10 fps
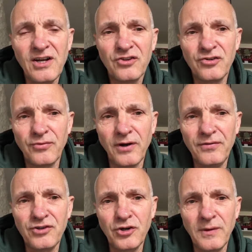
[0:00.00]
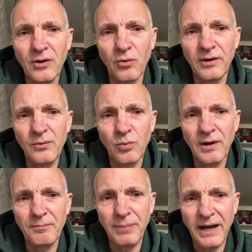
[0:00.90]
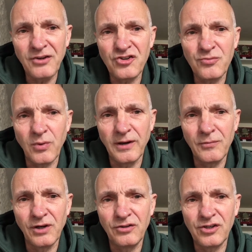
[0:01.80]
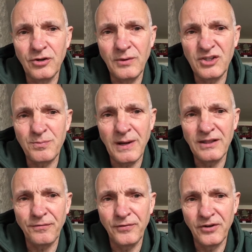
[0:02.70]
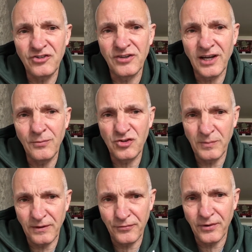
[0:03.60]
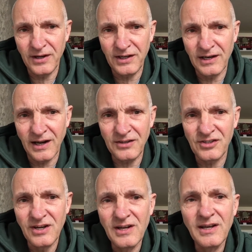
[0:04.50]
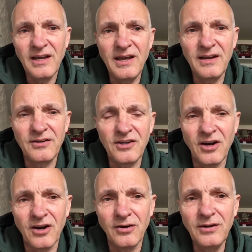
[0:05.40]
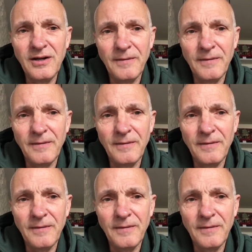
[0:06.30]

so rather than do it all in one bash, what I'm going to do is spend the first night, which will be a Friday night, in Caen,